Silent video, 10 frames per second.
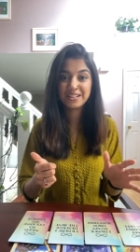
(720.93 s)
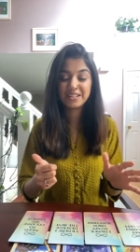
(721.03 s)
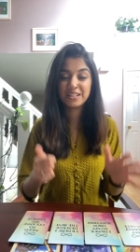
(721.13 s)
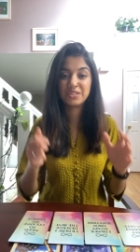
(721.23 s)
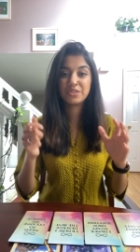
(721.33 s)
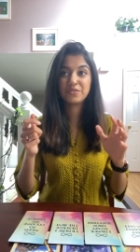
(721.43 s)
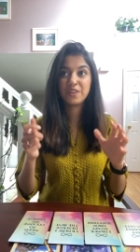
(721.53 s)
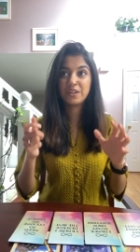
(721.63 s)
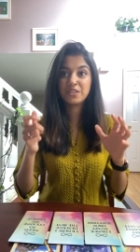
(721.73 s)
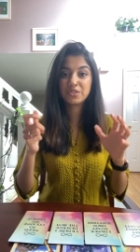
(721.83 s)
it's your
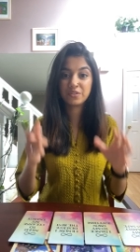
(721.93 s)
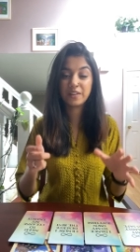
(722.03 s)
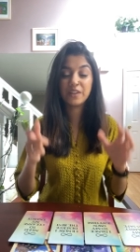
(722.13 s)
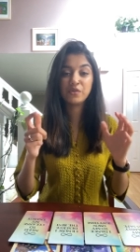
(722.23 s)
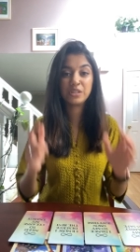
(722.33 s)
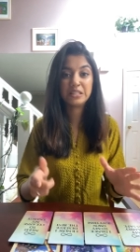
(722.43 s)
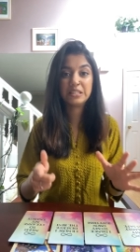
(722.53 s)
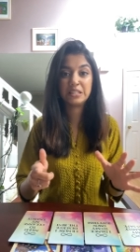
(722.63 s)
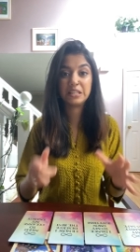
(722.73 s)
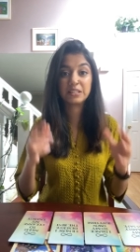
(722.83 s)
very survival
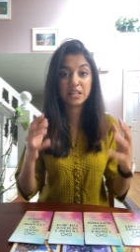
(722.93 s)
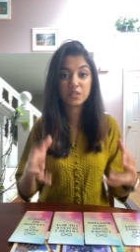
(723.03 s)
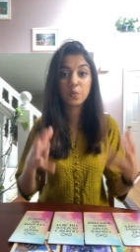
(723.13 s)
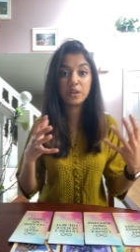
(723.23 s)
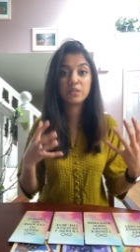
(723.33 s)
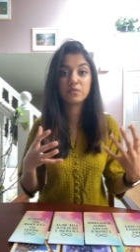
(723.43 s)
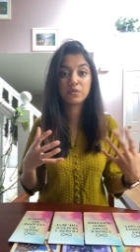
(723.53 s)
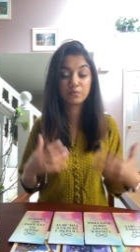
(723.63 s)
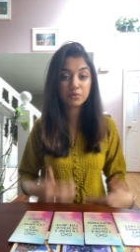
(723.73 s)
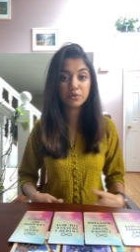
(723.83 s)
instincts. That's what
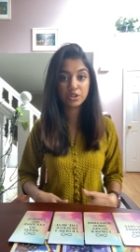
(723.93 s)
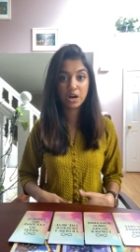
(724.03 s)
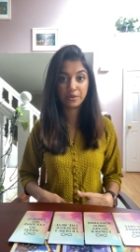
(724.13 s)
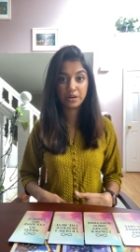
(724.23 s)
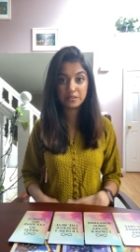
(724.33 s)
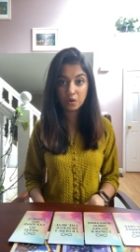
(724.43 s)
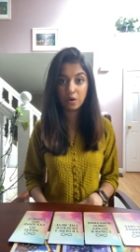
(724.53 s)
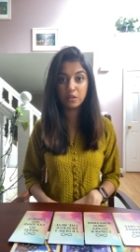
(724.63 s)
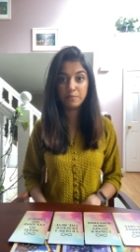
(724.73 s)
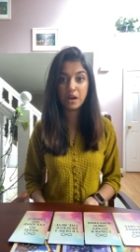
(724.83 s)
the root chakra is
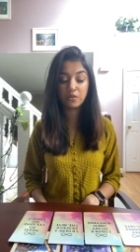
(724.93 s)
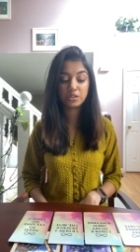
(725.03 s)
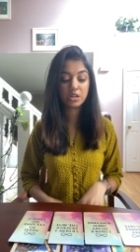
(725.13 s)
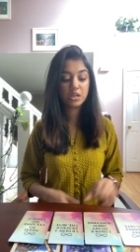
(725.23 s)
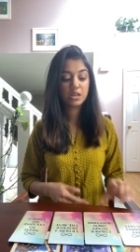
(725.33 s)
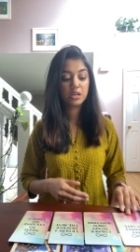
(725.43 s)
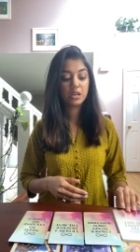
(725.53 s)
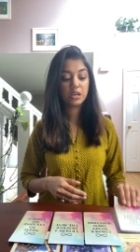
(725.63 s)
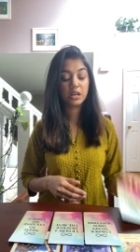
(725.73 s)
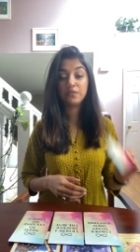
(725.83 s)
all about.
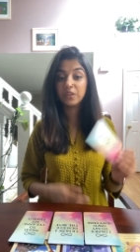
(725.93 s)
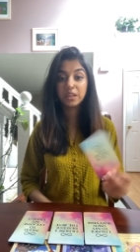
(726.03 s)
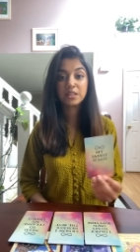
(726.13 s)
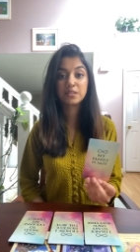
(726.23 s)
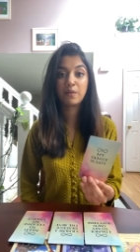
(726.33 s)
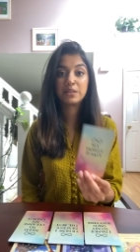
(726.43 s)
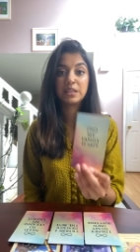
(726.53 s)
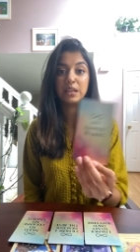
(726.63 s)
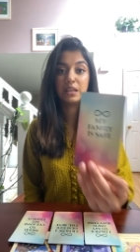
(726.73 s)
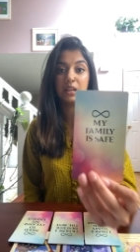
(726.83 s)
And I feel like it's going to
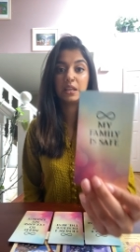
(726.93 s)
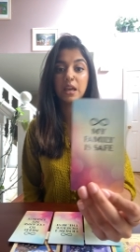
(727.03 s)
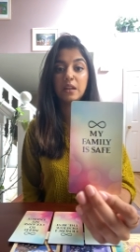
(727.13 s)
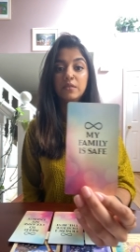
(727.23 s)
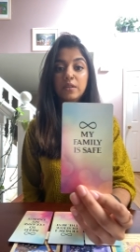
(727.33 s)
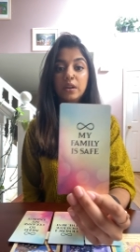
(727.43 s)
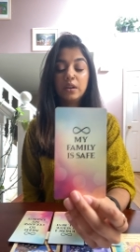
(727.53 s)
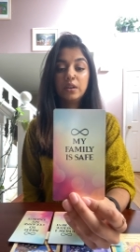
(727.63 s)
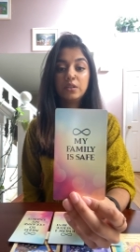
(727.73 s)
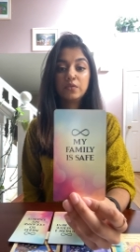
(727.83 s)
get hit again.
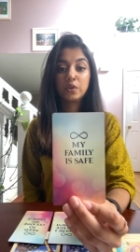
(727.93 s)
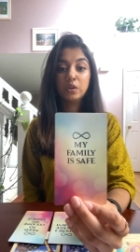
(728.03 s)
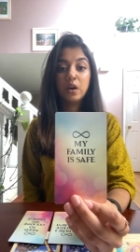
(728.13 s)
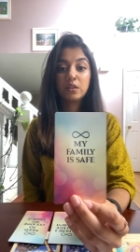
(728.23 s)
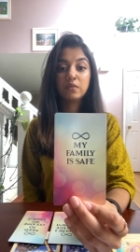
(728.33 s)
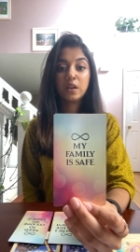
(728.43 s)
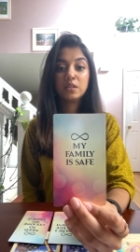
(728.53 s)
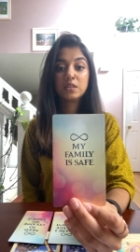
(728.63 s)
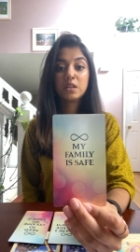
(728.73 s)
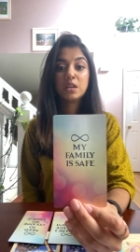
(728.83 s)
And for a lot of
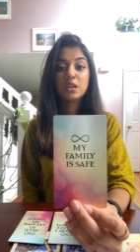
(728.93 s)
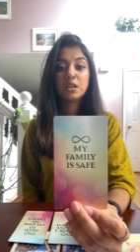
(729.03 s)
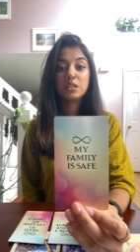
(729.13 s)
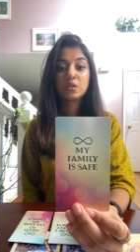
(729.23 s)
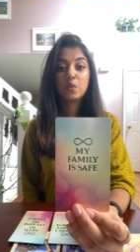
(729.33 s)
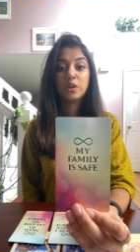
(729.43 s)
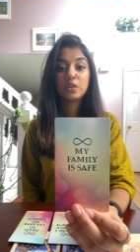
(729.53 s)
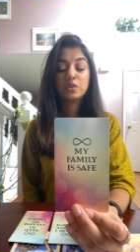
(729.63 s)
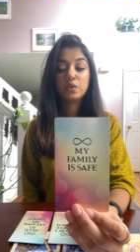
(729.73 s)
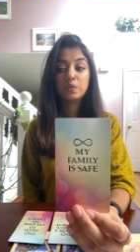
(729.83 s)
us, it's
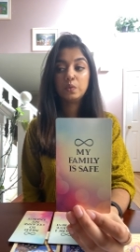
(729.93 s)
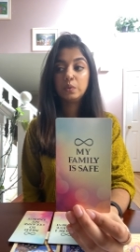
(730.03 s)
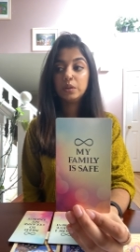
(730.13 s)
going to